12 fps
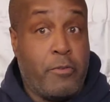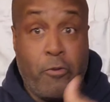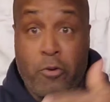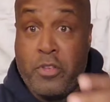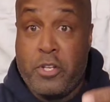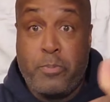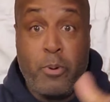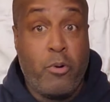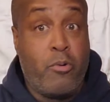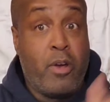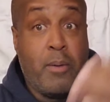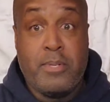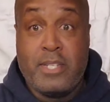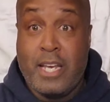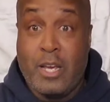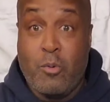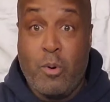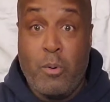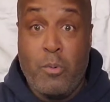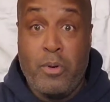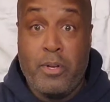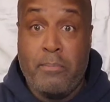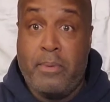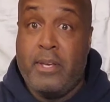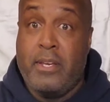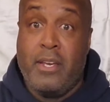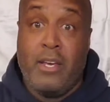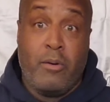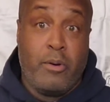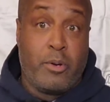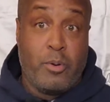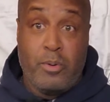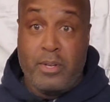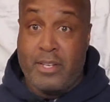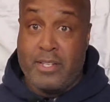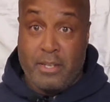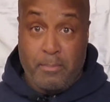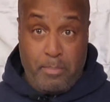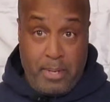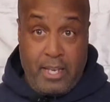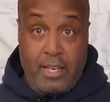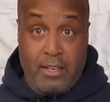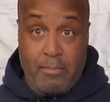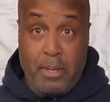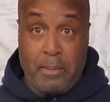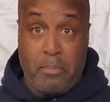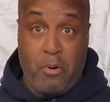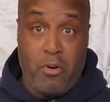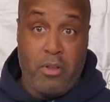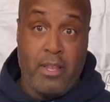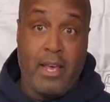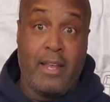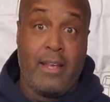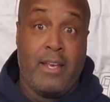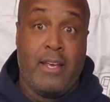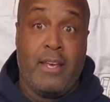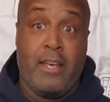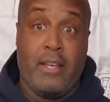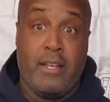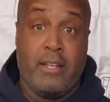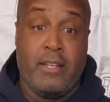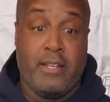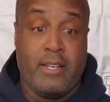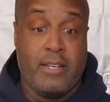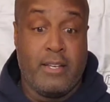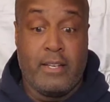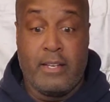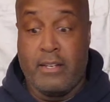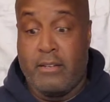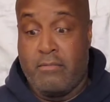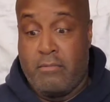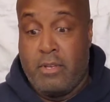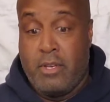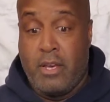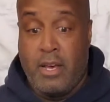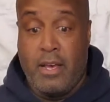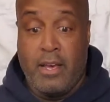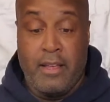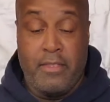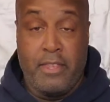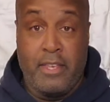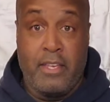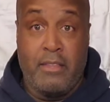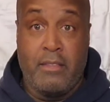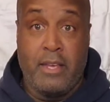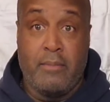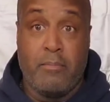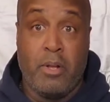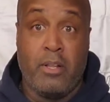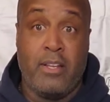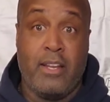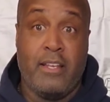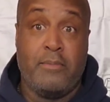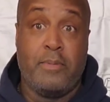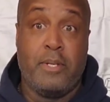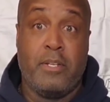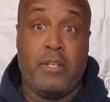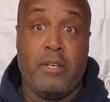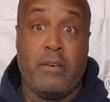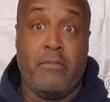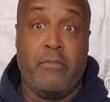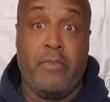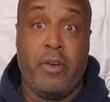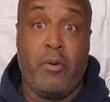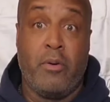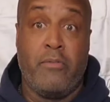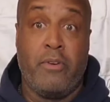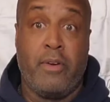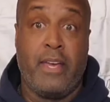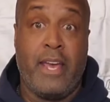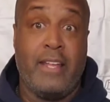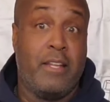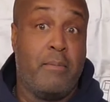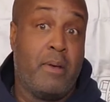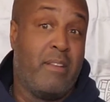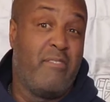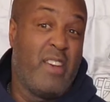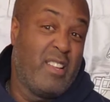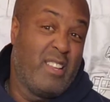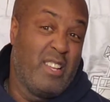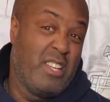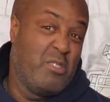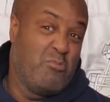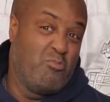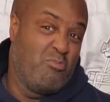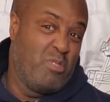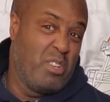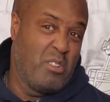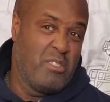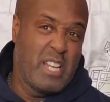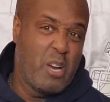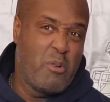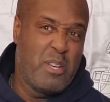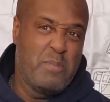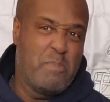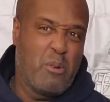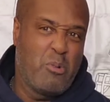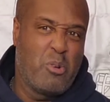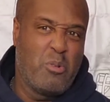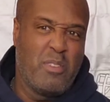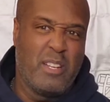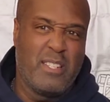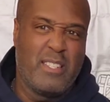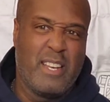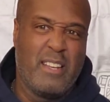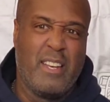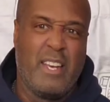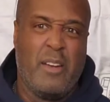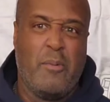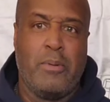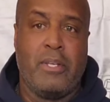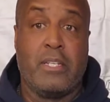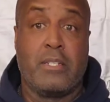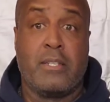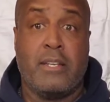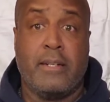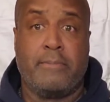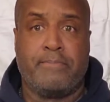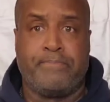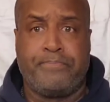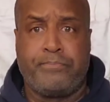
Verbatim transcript: to further this program and take it where we want to be, recruiting is a big, big part of that. And uh, I, I, think that Mullen has been uh, very, very candid about the fact that he doesn't, you know, he's not crazy about recruiting. That's not really his thing.